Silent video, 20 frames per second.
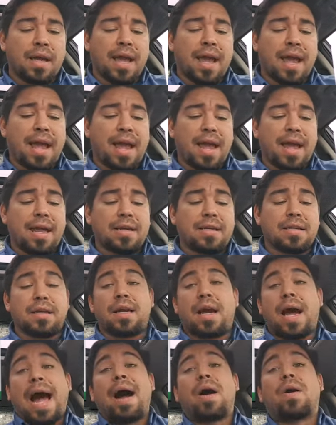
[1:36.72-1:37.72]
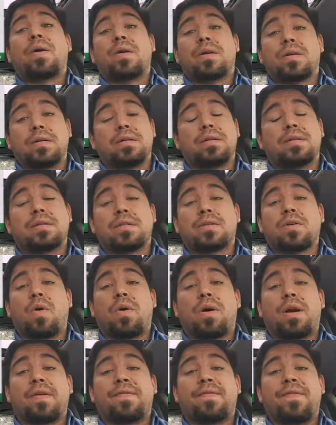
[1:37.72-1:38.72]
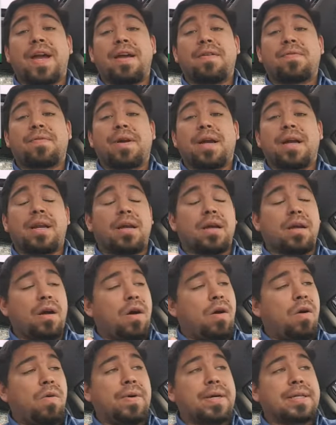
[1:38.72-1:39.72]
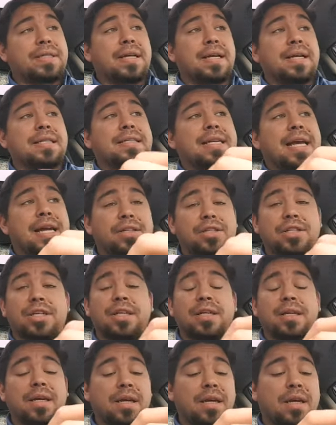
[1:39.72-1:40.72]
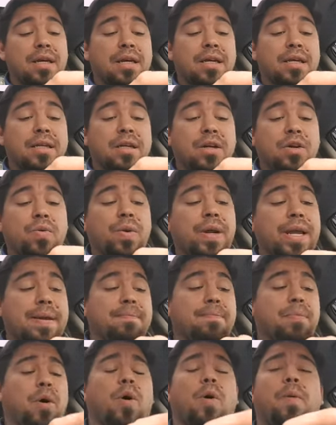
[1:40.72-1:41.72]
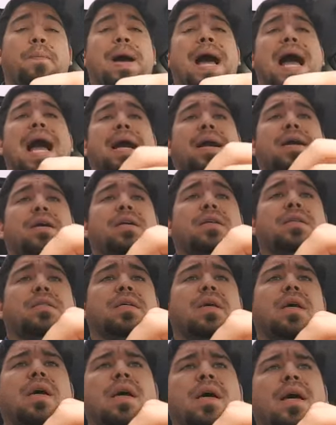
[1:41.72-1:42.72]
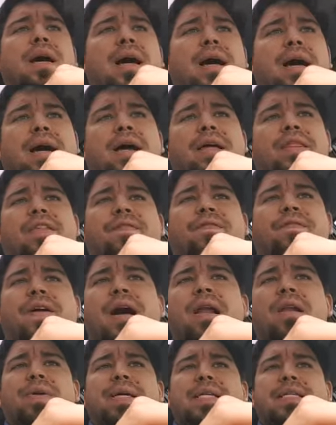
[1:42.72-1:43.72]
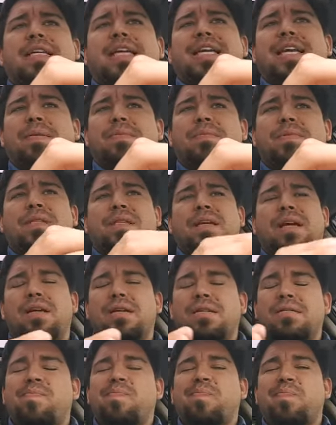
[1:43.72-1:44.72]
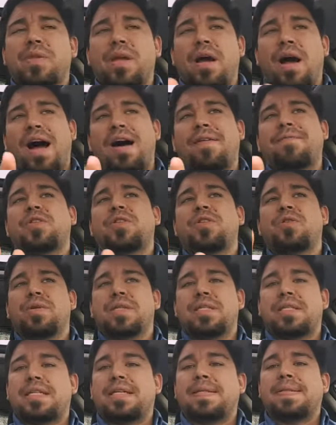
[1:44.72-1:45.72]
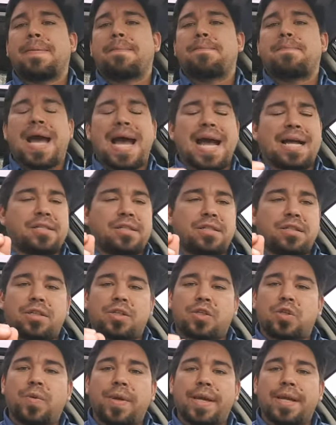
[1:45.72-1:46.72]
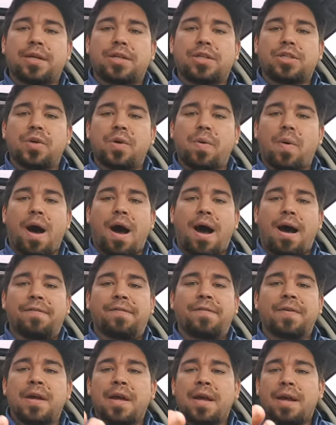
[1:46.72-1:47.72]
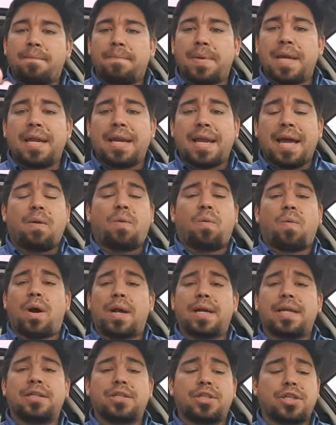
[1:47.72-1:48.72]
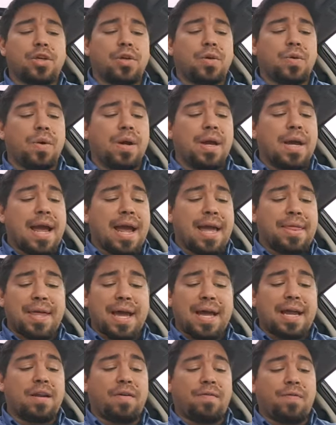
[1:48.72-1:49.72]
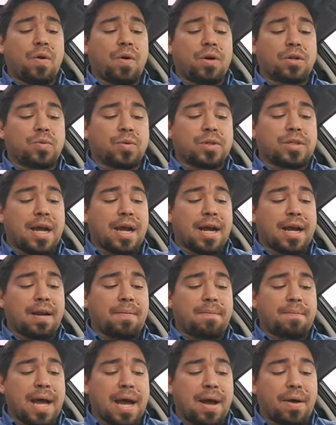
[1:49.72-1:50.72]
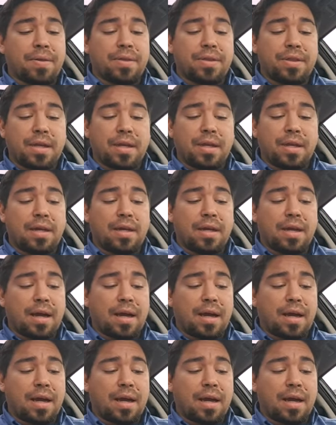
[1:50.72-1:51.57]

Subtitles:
and our scoring favorite, always in contention, Green Bowl Packers. The following teams, they're off to a decent patch, just a tweak or two off, being at 1 and 2, and that, of course, we're talking about the